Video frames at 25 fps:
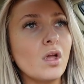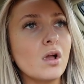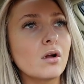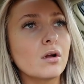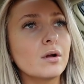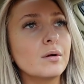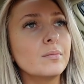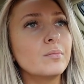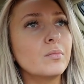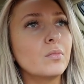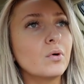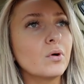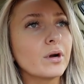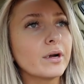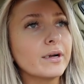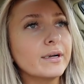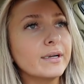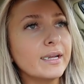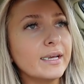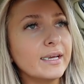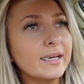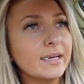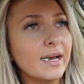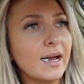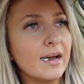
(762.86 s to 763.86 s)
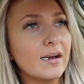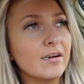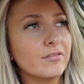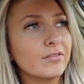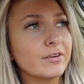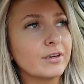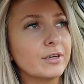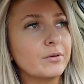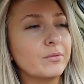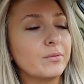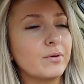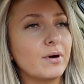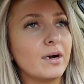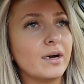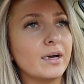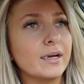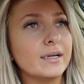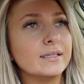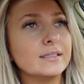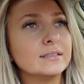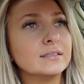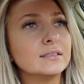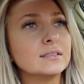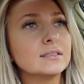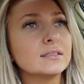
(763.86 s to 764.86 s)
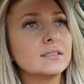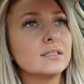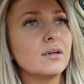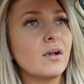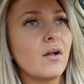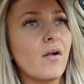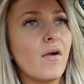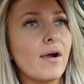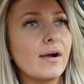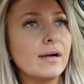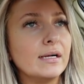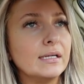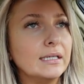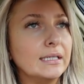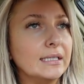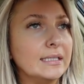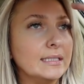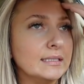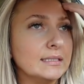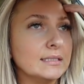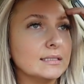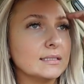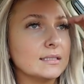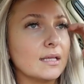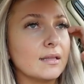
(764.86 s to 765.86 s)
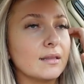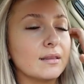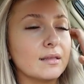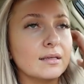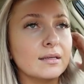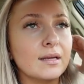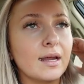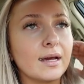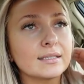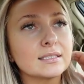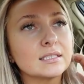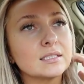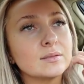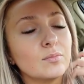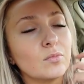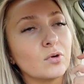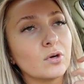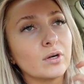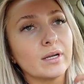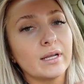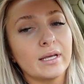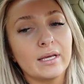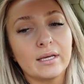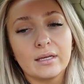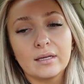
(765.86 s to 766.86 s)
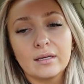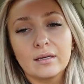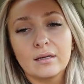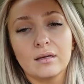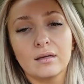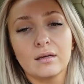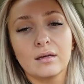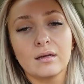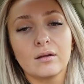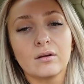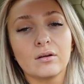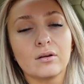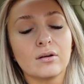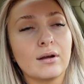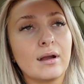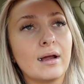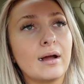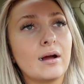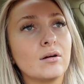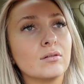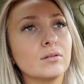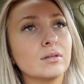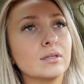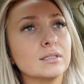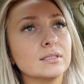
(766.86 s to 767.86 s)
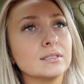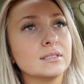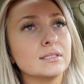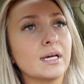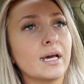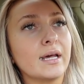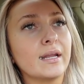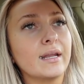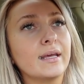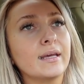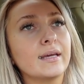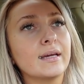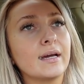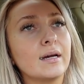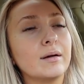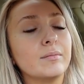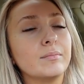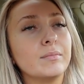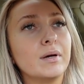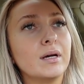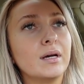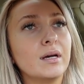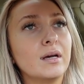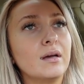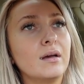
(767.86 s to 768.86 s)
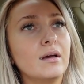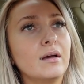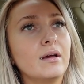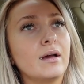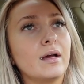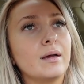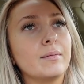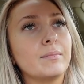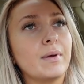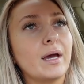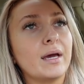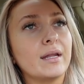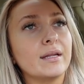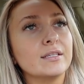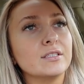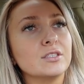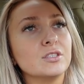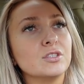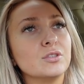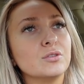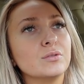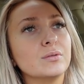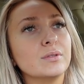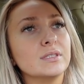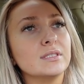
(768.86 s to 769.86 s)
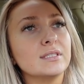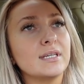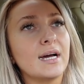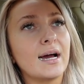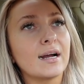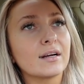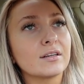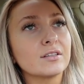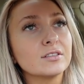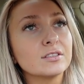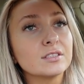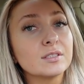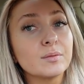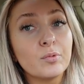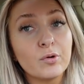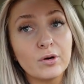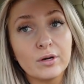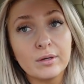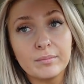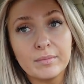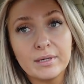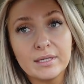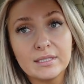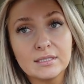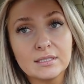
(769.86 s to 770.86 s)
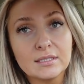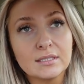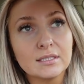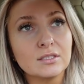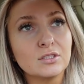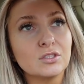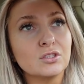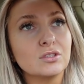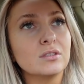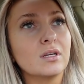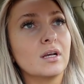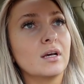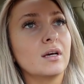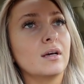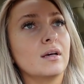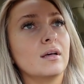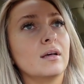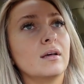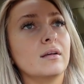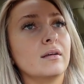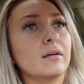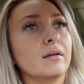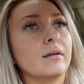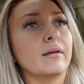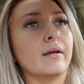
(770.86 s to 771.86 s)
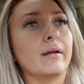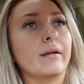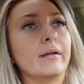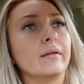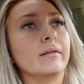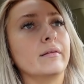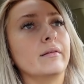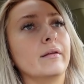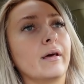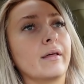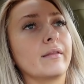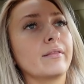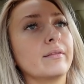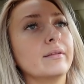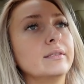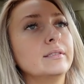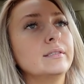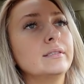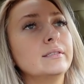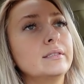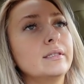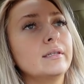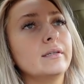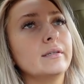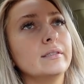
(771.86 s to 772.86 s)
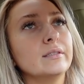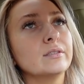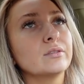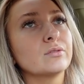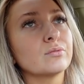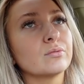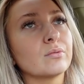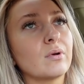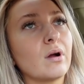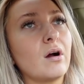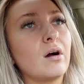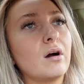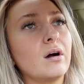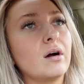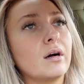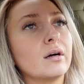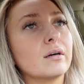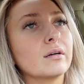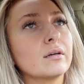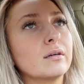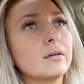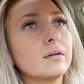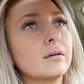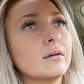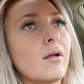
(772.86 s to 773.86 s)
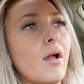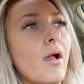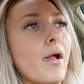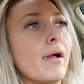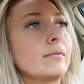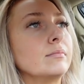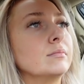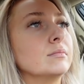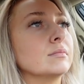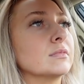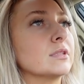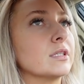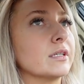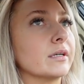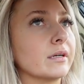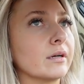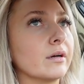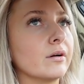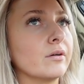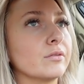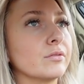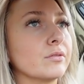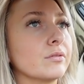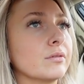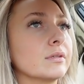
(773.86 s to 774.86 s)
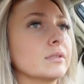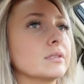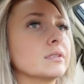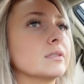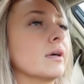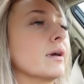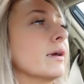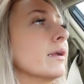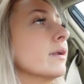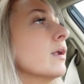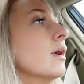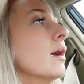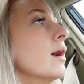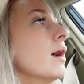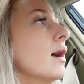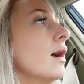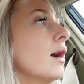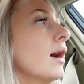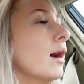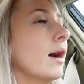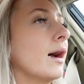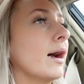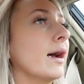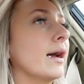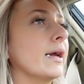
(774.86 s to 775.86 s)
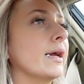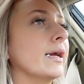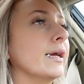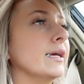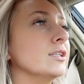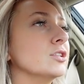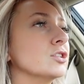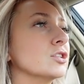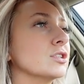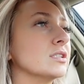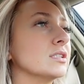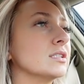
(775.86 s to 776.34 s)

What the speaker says: Good morning, everyone. It is the next morning around 10 a.m. I'm headed to a doctor's appointment. Nothing is wrong. I'm gonna go through this light. I'm